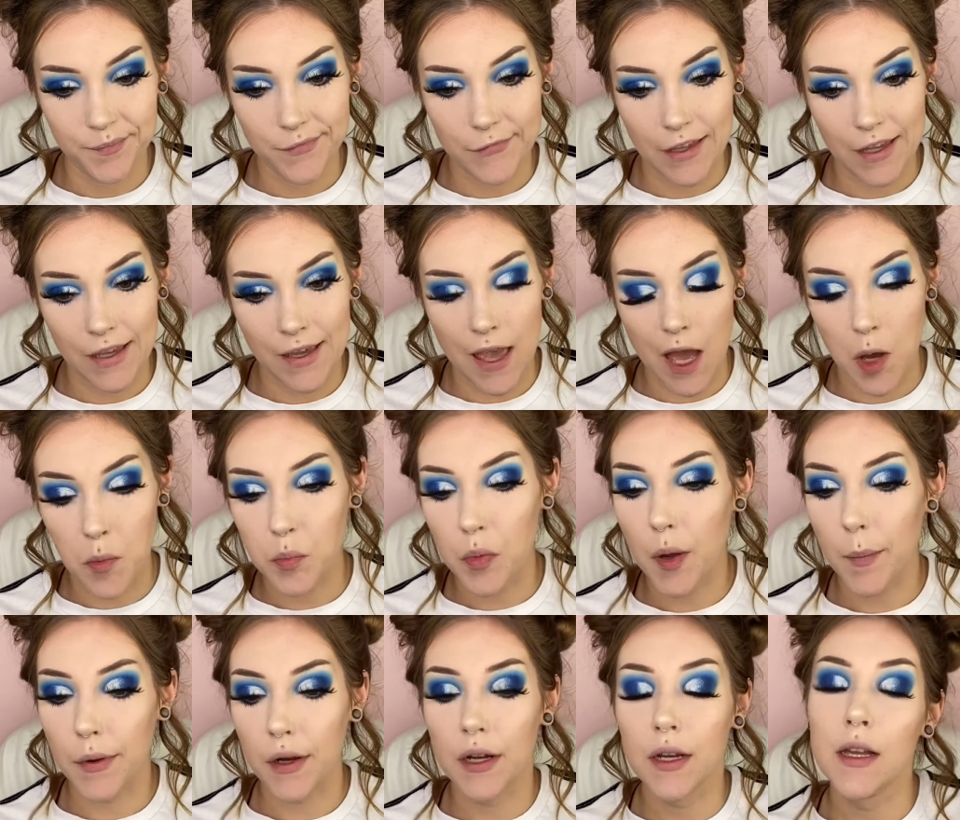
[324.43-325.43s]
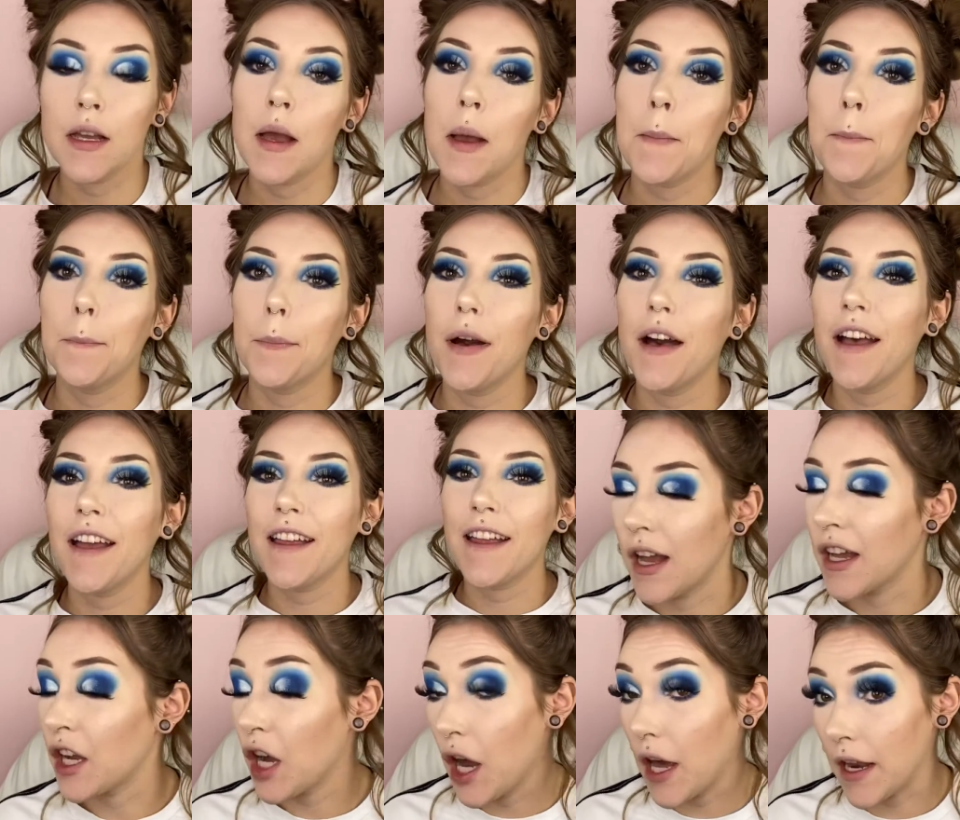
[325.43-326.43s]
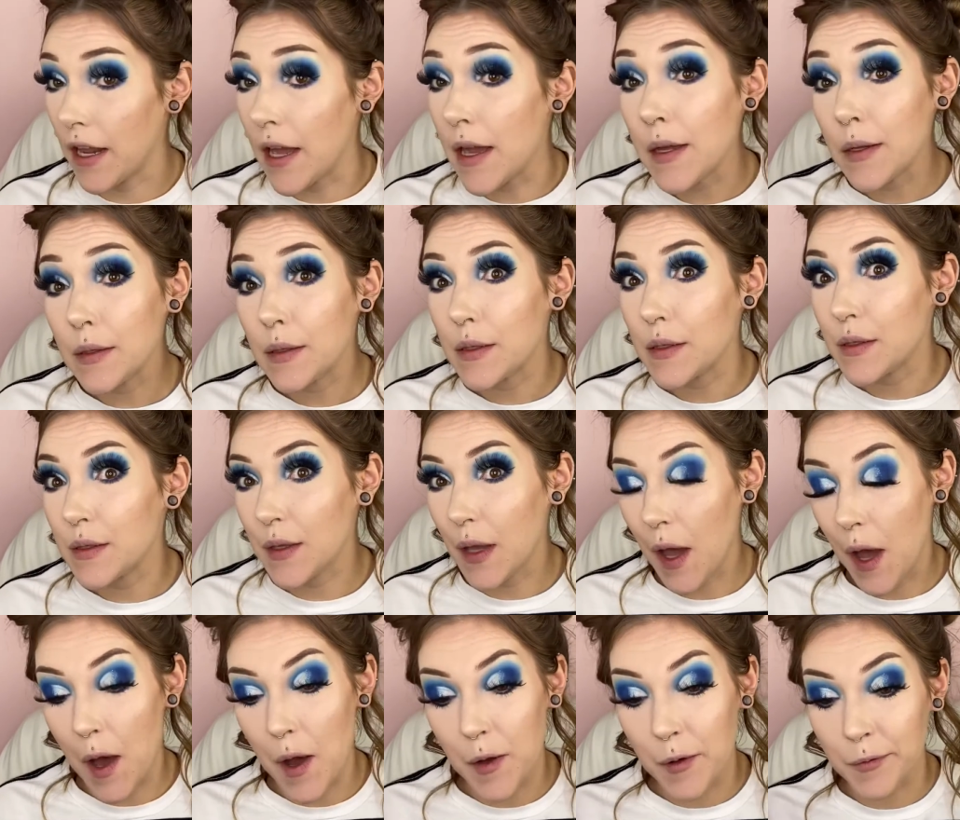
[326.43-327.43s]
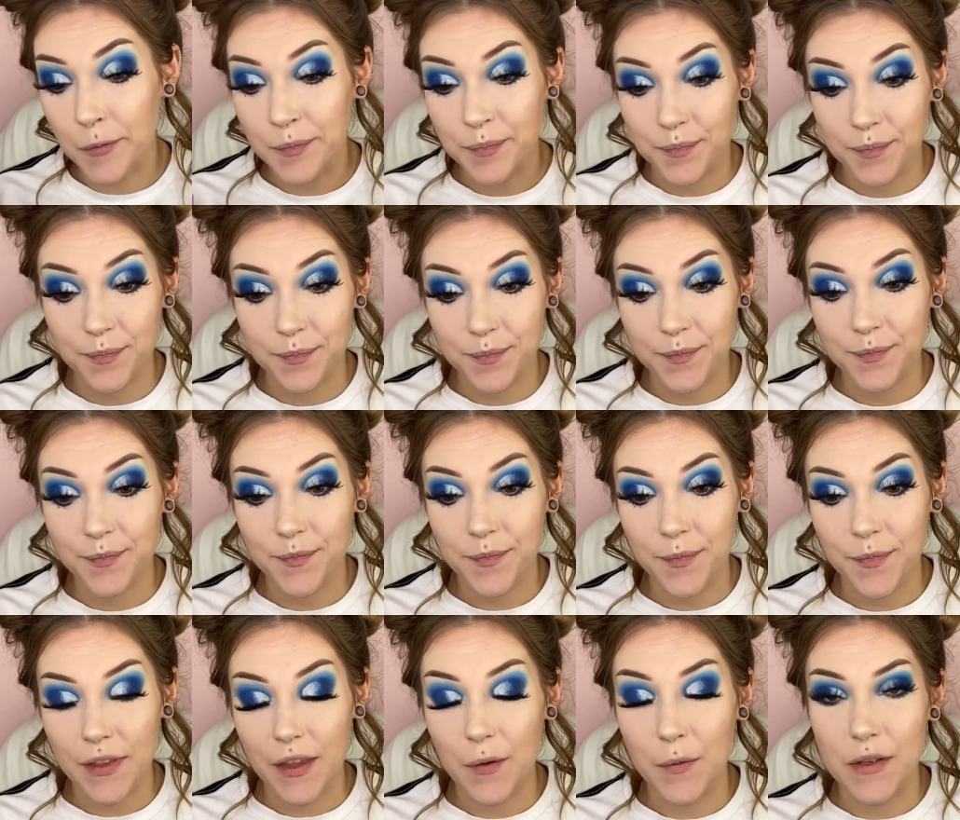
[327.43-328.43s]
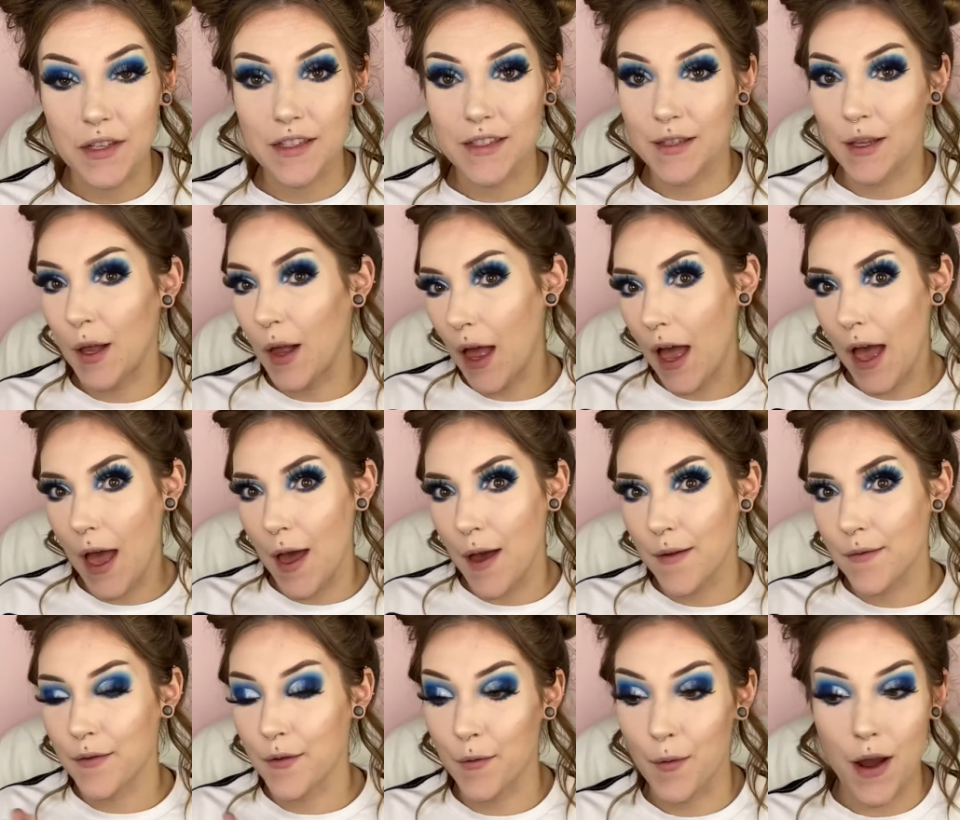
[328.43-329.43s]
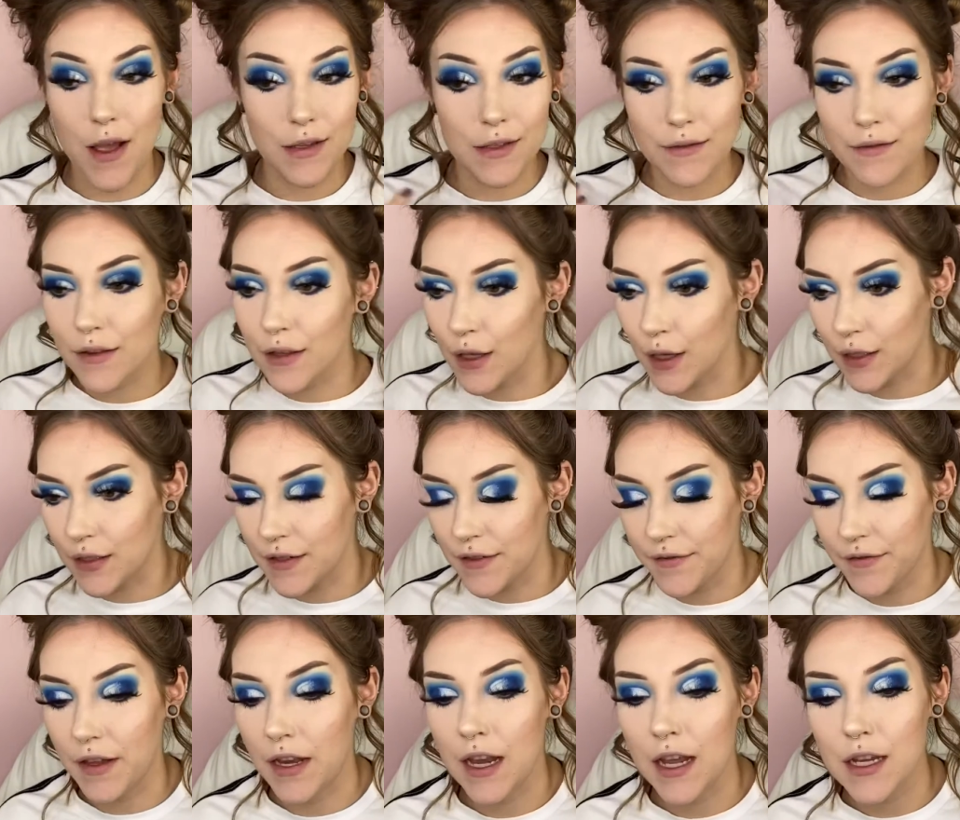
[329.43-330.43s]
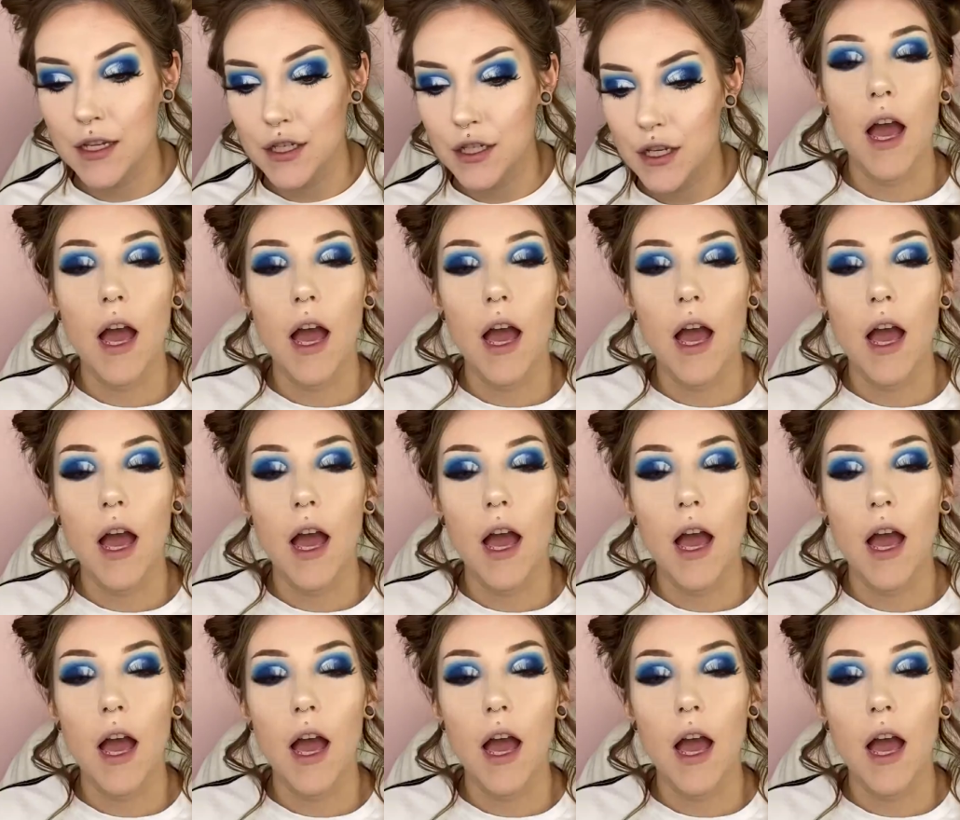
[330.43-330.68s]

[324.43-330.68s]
Yeah, bummer. But I caught it, so we still have the rest of the look to finish.